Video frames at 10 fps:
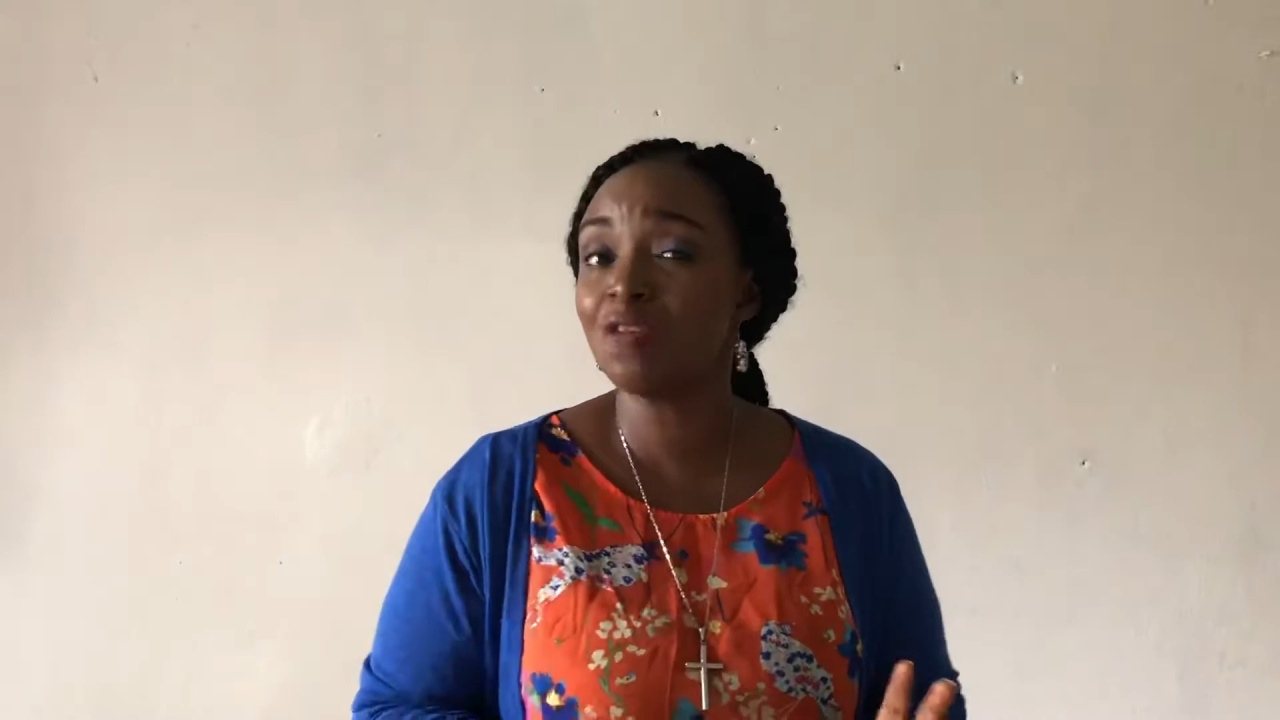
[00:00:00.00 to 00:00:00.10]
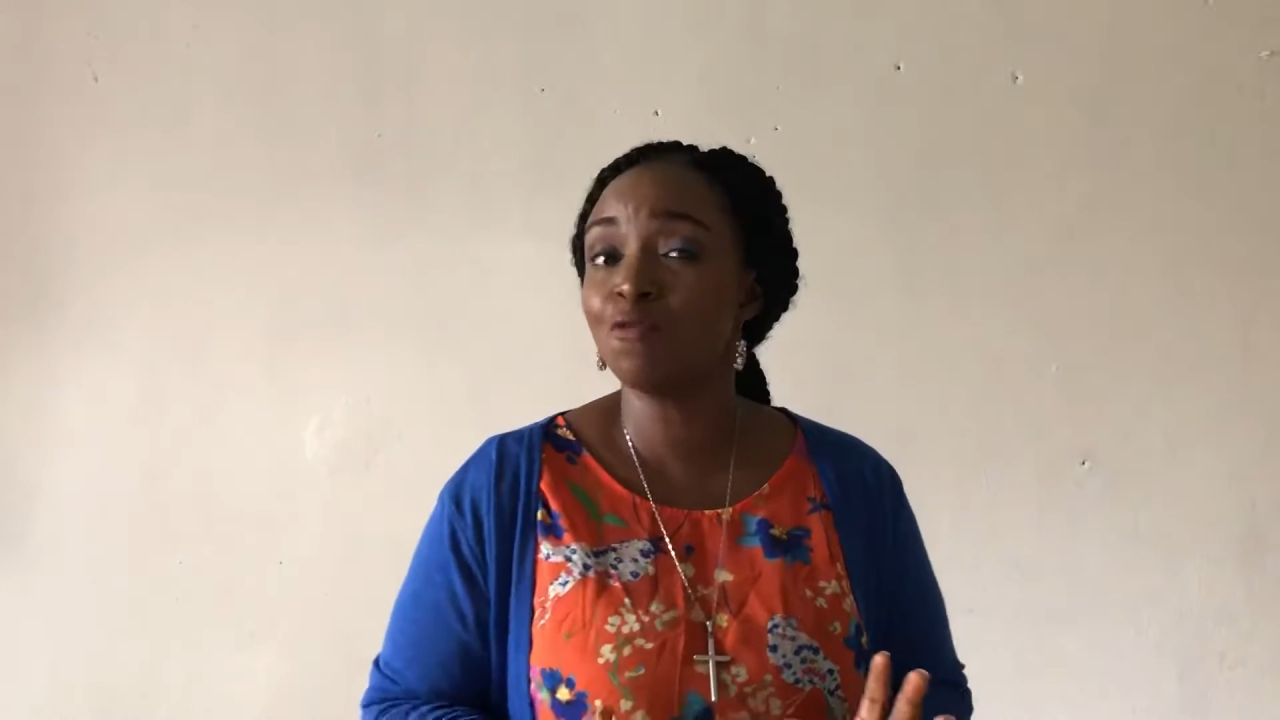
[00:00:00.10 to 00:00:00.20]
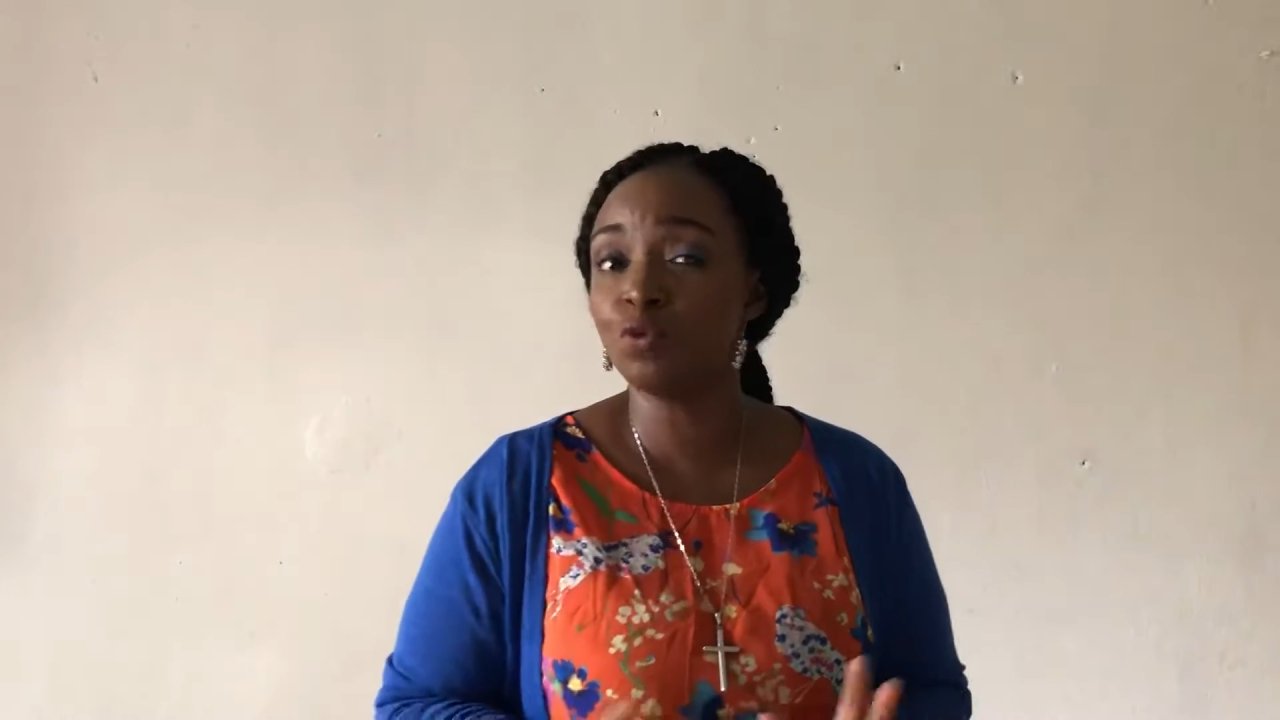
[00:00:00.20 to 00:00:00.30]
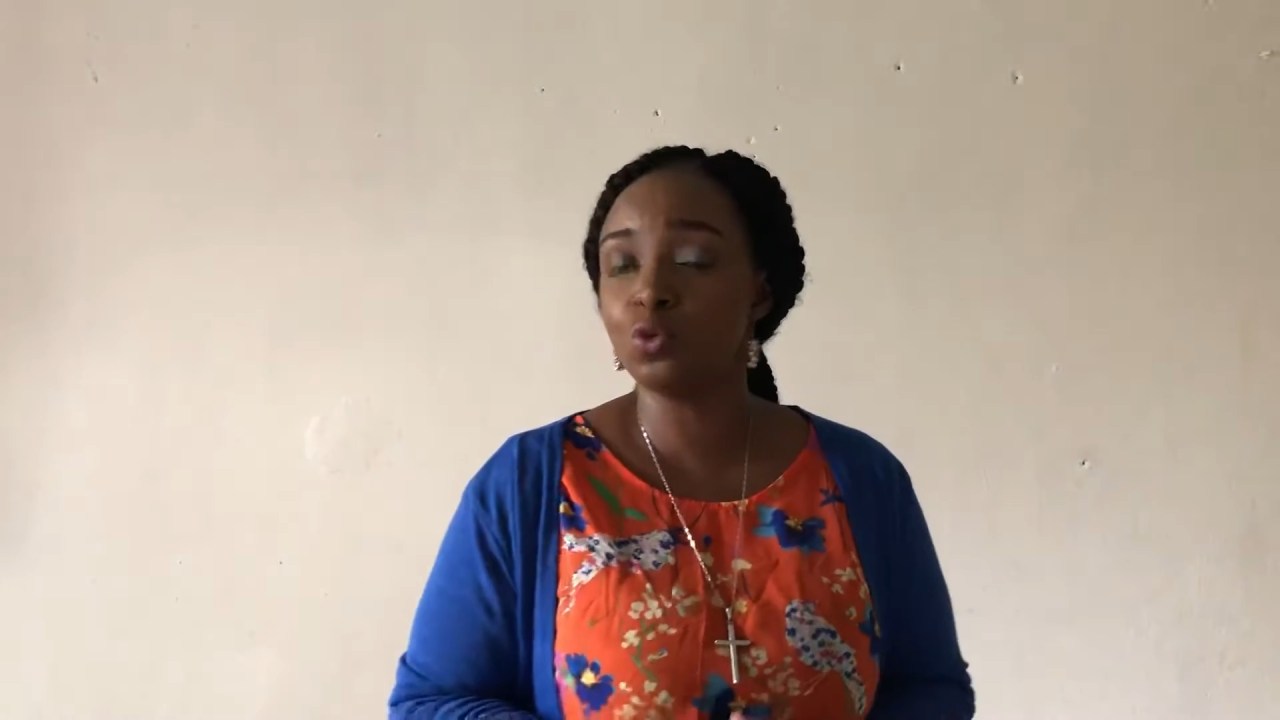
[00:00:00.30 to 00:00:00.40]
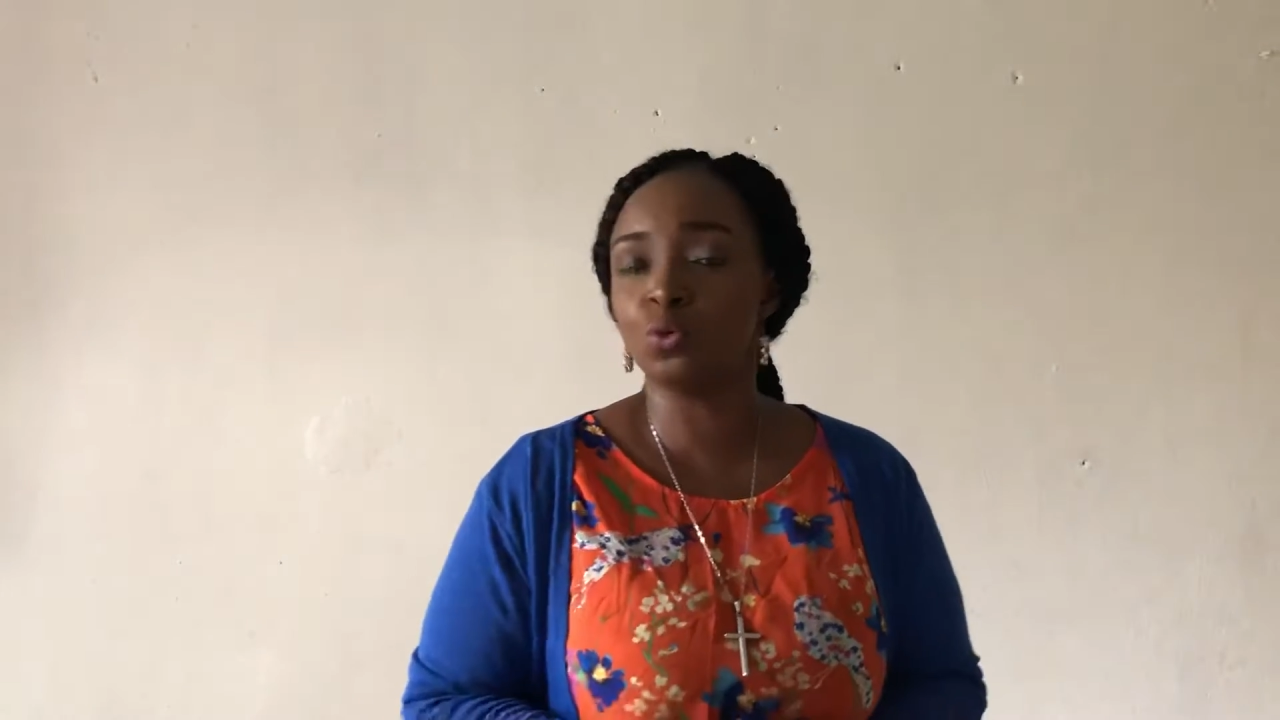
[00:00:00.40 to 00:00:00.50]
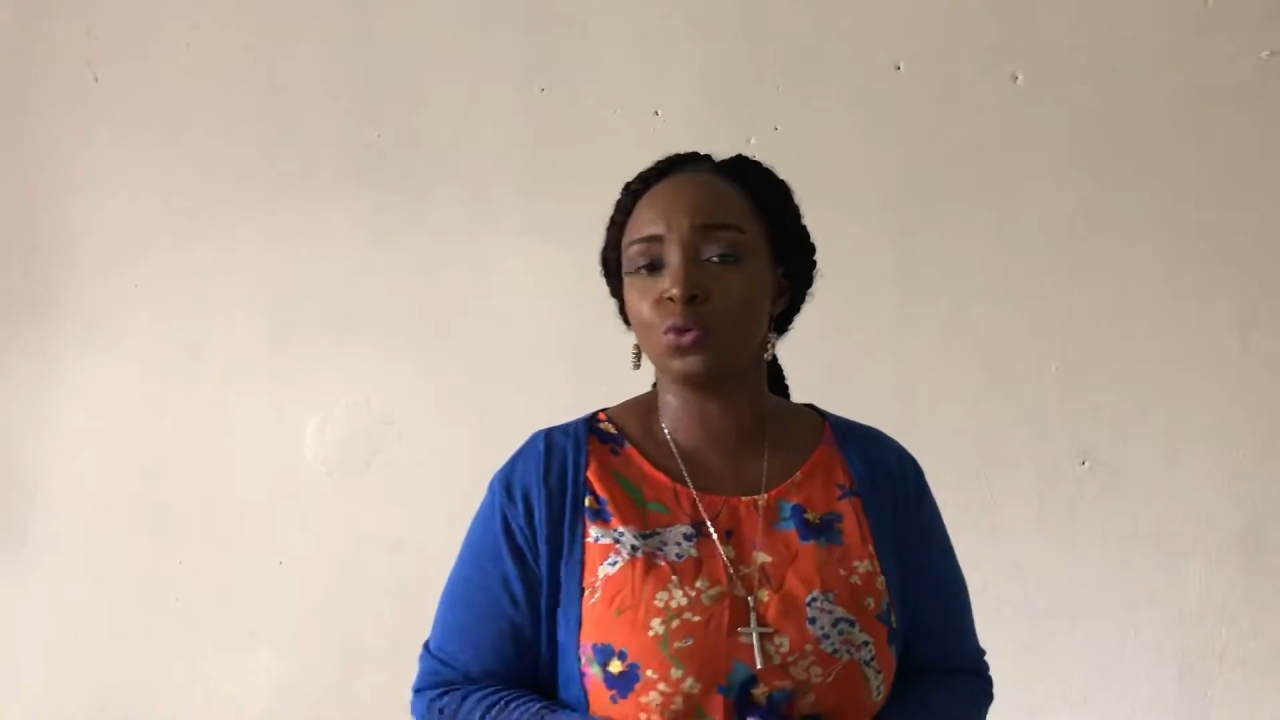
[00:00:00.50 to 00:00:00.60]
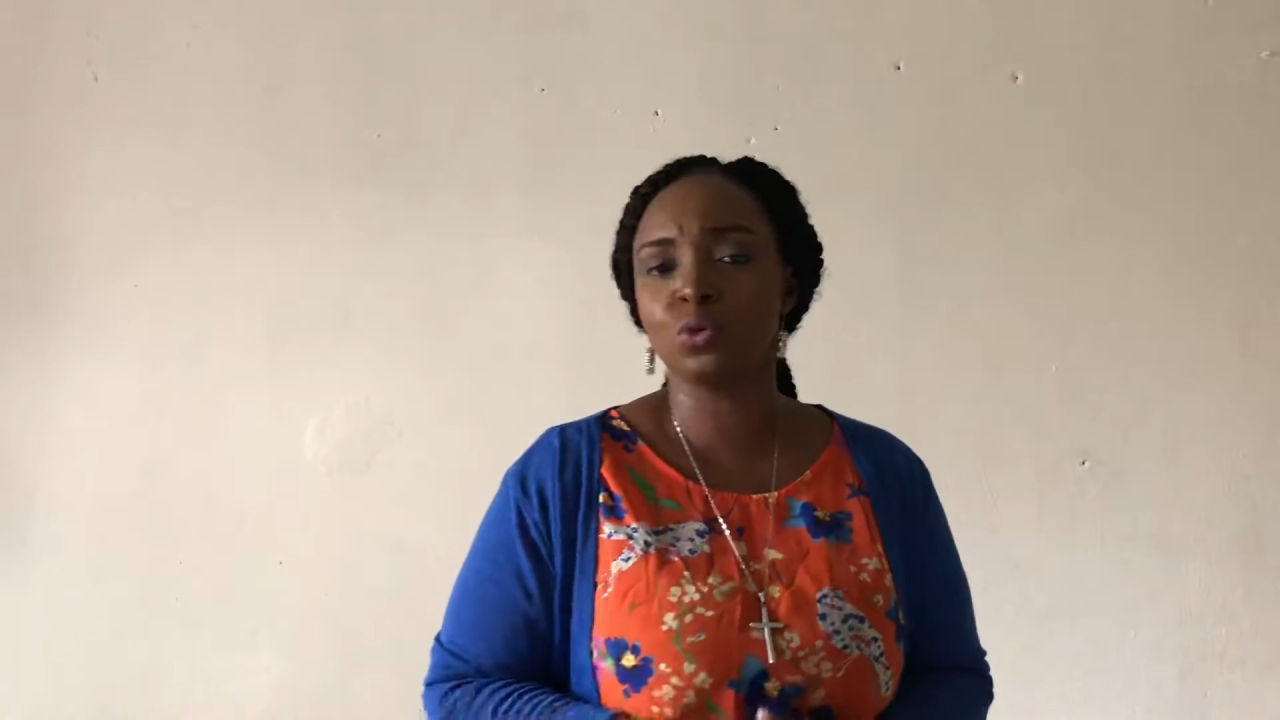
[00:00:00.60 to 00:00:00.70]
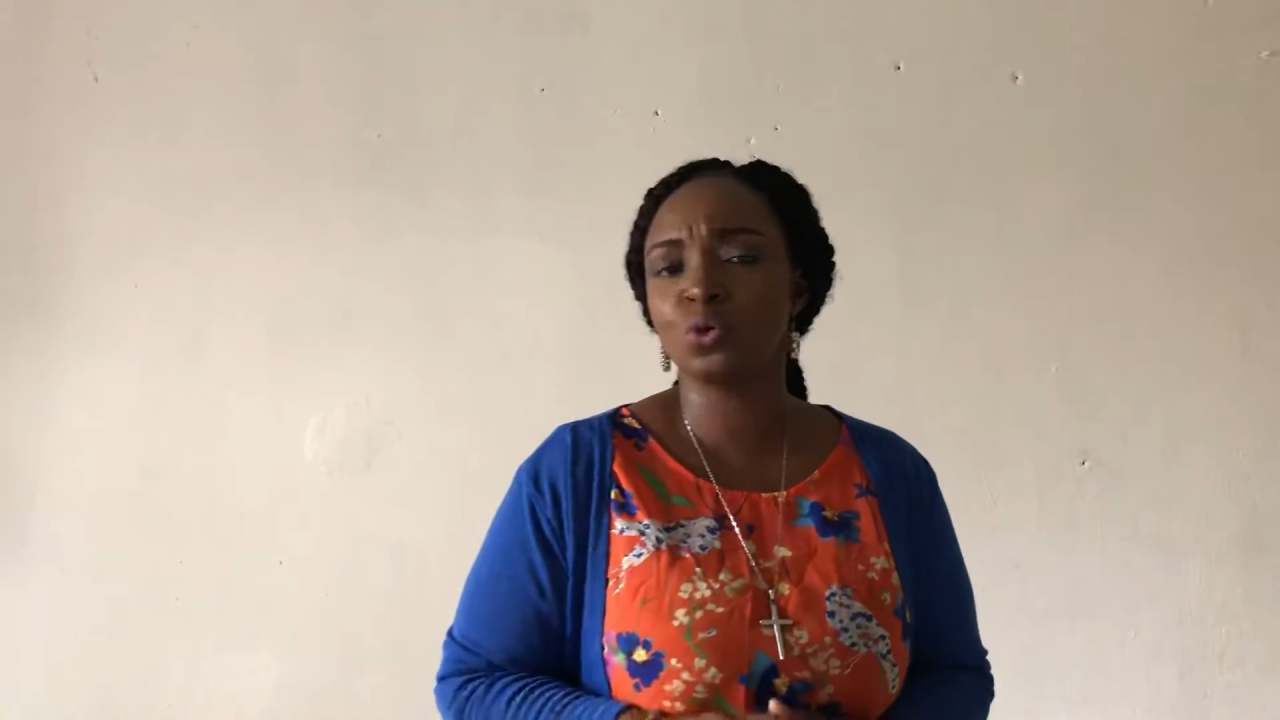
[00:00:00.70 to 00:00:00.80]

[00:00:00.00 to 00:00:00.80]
even know.